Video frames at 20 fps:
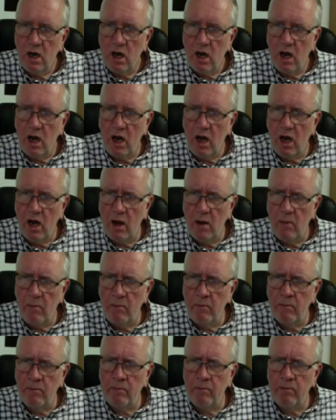
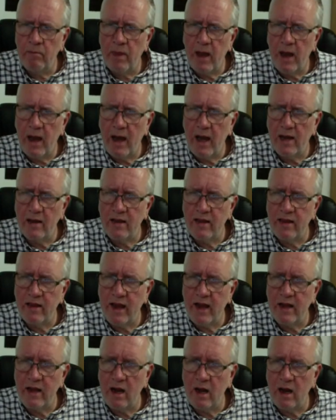and
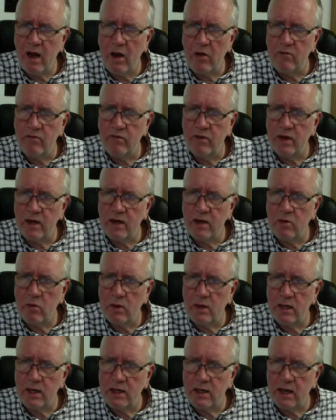then hopefully
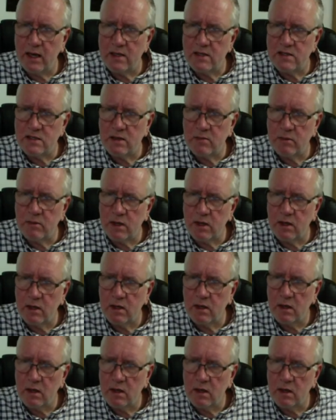we can get something.